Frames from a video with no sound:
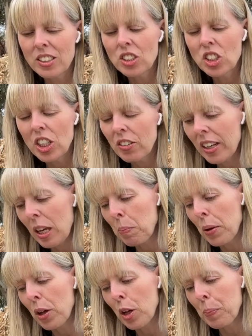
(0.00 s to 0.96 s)
Cherokee
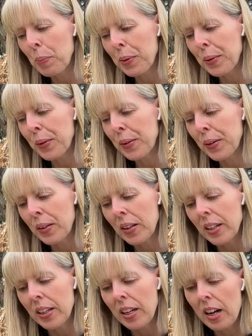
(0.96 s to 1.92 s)
purple,
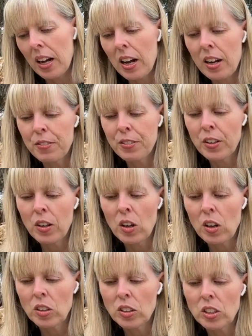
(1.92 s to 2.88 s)
I've
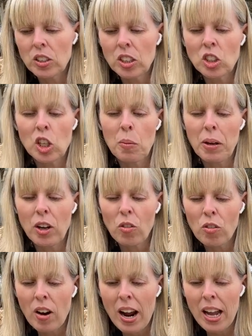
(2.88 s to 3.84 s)
got atomic
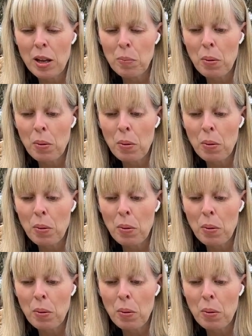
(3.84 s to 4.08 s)
grape.